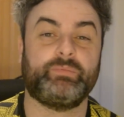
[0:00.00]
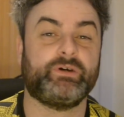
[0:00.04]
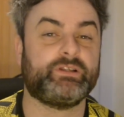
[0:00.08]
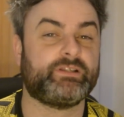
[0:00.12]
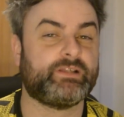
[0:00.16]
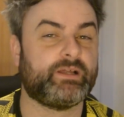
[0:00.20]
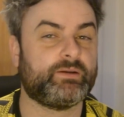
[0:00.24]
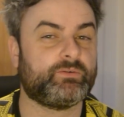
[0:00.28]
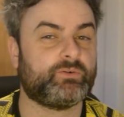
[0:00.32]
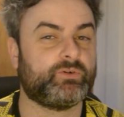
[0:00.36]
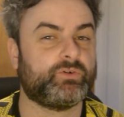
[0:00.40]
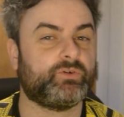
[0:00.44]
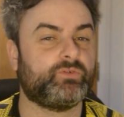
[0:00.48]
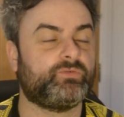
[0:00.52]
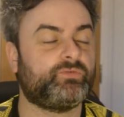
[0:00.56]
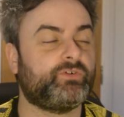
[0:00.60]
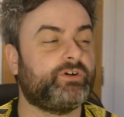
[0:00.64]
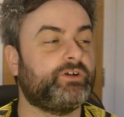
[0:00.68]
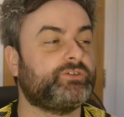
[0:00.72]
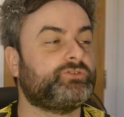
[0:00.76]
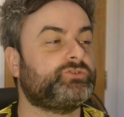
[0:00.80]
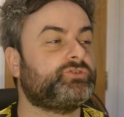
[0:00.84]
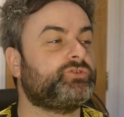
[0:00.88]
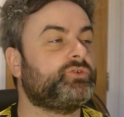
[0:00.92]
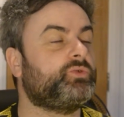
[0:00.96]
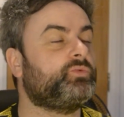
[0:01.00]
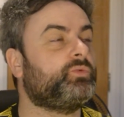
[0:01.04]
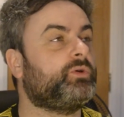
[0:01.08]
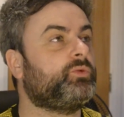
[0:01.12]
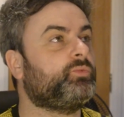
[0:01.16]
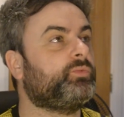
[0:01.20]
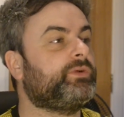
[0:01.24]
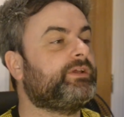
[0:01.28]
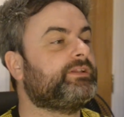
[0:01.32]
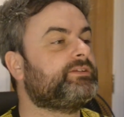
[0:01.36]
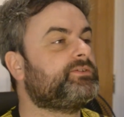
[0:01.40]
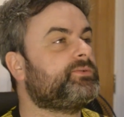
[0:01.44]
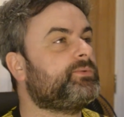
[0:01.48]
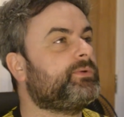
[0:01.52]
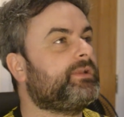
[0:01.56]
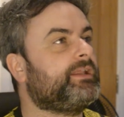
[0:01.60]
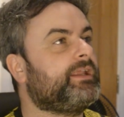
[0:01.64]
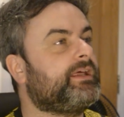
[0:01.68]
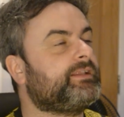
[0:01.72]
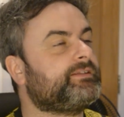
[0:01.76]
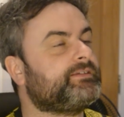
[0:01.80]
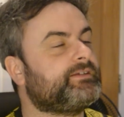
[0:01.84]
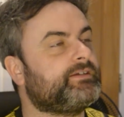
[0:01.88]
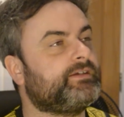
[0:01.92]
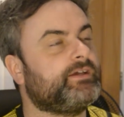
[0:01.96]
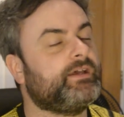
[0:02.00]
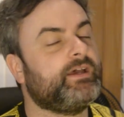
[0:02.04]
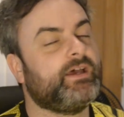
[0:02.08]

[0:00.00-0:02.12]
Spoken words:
But I'm going to go for a 2-1 win to Atlanta.